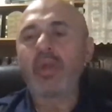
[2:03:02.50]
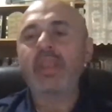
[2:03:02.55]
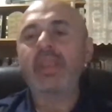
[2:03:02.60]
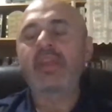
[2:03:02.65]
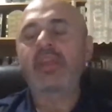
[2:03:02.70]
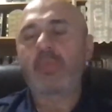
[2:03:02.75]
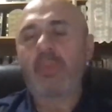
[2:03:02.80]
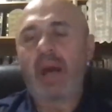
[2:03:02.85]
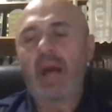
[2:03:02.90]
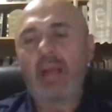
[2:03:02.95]

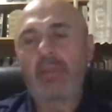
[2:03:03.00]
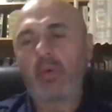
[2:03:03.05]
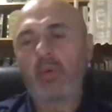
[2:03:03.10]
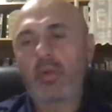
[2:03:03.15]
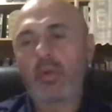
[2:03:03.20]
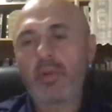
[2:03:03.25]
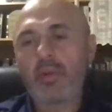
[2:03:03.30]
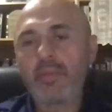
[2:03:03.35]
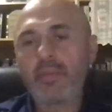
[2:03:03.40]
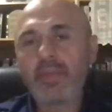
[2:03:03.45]
Witness
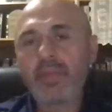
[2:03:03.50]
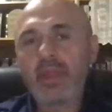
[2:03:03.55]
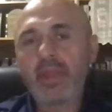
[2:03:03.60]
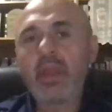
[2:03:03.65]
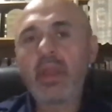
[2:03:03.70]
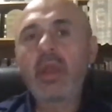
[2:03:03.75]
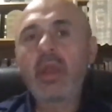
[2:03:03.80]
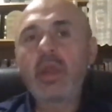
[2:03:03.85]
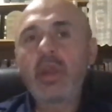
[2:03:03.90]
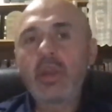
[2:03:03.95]
Bible.
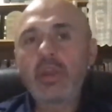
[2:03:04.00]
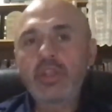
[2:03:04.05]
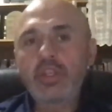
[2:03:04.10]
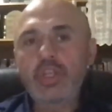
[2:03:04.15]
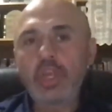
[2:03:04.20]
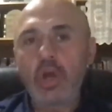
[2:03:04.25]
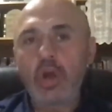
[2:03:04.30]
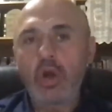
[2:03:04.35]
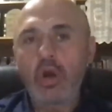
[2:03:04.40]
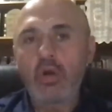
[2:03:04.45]

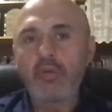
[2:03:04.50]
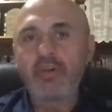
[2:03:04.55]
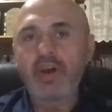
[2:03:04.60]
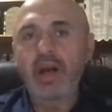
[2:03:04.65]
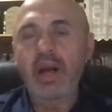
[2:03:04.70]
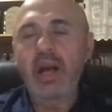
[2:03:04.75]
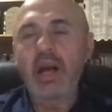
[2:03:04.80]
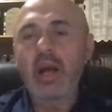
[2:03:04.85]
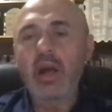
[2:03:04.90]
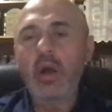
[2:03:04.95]

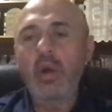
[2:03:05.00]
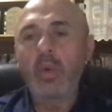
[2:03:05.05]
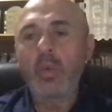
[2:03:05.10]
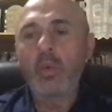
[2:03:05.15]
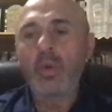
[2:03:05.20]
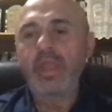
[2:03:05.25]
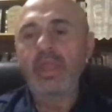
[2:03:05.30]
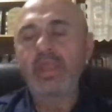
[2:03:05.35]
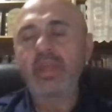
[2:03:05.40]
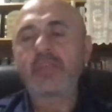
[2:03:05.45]
Jehovah
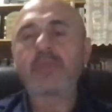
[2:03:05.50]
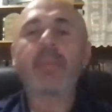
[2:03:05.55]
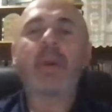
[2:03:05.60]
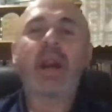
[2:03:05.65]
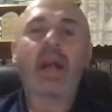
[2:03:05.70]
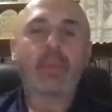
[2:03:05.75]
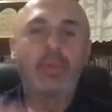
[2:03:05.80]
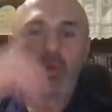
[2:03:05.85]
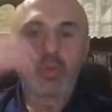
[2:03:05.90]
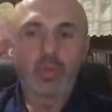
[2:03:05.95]
Witness
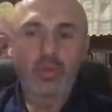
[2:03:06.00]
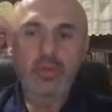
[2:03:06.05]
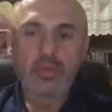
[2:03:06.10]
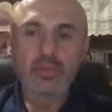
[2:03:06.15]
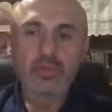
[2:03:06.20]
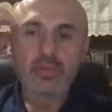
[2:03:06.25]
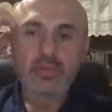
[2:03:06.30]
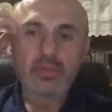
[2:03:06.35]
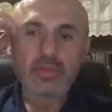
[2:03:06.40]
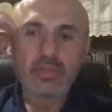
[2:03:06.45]
Bible.
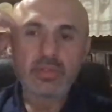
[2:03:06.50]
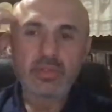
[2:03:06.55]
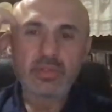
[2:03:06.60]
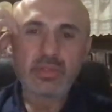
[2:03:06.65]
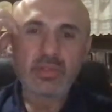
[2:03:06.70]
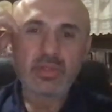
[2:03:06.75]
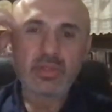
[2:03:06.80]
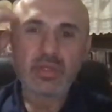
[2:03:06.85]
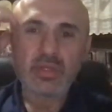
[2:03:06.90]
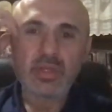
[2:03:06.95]

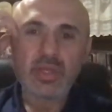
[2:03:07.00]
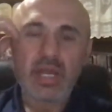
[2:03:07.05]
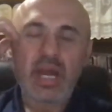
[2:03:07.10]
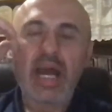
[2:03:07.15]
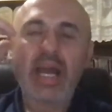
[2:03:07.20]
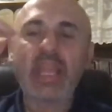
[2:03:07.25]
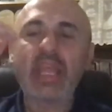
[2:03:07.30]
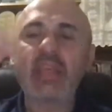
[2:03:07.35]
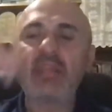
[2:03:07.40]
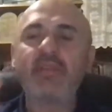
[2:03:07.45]

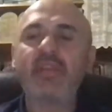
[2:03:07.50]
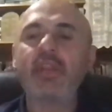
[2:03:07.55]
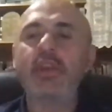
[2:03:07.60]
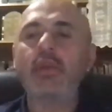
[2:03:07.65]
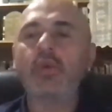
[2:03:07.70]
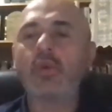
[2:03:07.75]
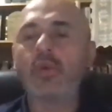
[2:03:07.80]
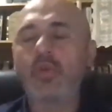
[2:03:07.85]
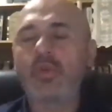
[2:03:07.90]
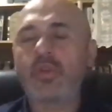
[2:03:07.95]
I didn't even
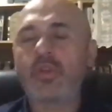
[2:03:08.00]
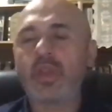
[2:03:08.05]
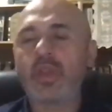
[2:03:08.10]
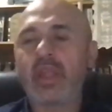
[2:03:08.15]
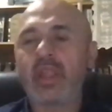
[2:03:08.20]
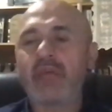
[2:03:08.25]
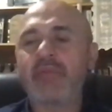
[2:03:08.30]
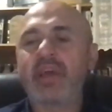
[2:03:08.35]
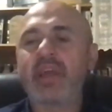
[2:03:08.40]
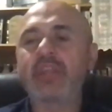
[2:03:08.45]
use
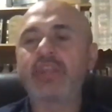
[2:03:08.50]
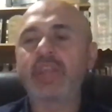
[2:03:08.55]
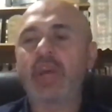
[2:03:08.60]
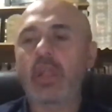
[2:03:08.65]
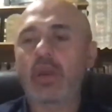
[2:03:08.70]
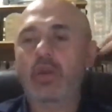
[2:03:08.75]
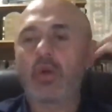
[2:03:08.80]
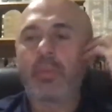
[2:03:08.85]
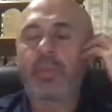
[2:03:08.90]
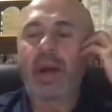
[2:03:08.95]
an
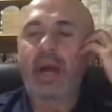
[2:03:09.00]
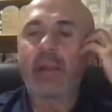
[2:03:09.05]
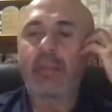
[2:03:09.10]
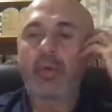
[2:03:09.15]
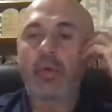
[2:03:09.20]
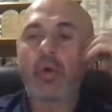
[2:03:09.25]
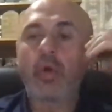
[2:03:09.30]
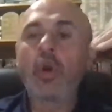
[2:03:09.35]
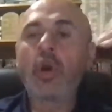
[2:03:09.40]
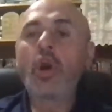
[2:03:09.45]
evangelical
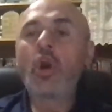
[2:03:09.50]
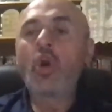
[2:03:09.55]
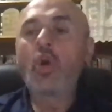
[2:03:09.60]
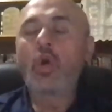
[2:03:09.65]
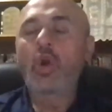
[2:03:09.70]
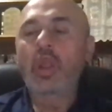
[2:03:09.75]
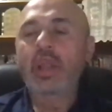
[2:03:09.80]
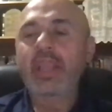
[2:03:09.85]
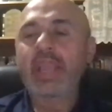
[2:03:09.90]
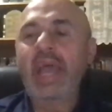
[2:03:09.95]
Bible
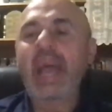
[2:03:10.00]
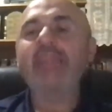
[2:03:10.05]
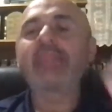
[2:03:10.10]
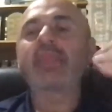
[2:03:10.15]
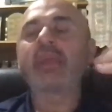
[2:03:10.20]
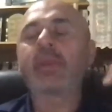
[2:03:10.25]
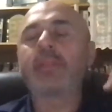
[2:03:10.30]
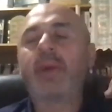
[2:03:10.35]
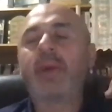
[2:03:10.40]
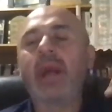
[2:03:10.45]
or a
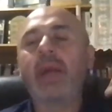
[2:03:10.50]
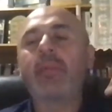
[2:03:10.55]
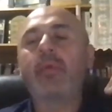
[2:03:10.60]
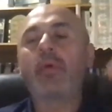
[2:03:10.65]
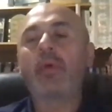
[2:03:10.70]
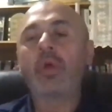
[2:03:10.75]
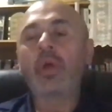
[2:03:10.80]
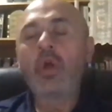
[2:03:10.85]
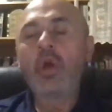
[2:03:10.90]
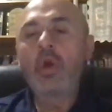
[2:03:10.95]
Catholic
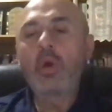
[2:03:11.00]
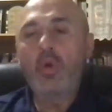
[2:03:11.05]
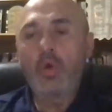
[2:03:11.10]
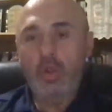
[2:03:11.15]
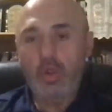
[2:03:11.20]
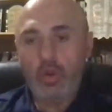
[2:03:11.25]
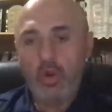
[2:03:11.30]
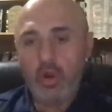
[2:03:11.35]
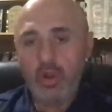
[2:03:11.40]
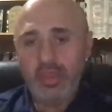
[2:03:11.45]
Bible
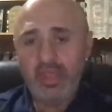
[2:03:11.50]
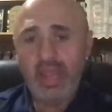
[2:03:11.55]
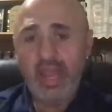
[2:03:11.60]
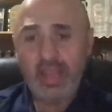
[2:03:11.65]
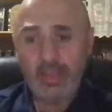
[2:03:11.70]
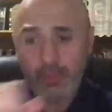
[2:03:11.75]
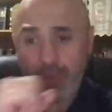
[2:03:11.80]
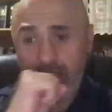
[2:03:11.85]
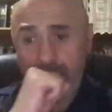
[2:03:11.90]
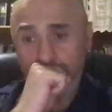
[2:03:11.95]
or an
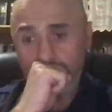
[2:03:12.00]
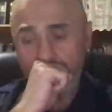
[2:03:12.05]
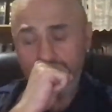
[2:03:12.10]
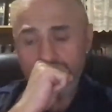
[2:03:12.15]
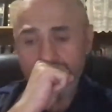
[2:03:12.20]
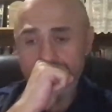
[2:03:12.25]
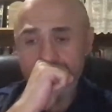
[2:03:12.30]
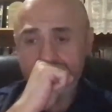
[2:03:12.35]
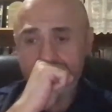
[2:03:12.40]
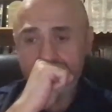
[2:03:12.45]
Orthodox
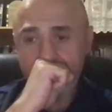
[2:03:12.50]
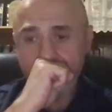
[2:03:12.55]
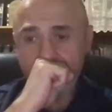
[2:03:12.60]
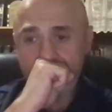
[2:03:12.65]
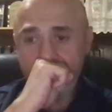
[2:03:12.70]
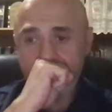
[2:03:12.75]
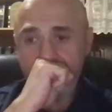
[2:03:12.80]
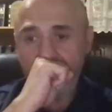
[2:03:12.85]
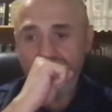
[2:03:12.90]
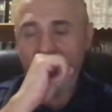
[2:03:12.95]
Bible.
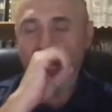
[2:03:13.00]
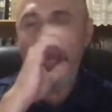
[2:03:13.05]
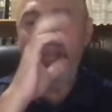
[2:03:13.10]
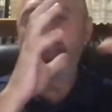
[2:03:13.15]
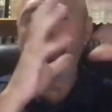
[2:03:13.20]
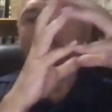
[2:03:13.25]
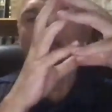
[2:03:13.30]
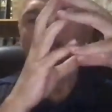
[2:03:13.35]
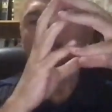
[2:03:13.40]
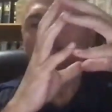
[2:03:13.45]

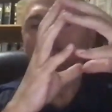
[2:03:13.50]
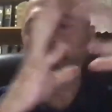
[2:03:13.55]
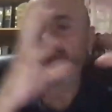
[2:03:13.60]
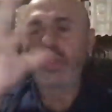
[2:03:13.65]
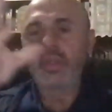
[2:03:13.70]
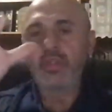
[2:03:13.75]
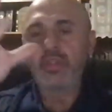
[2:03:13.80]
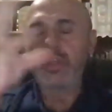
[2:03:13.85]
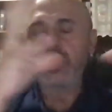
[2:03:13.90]
I use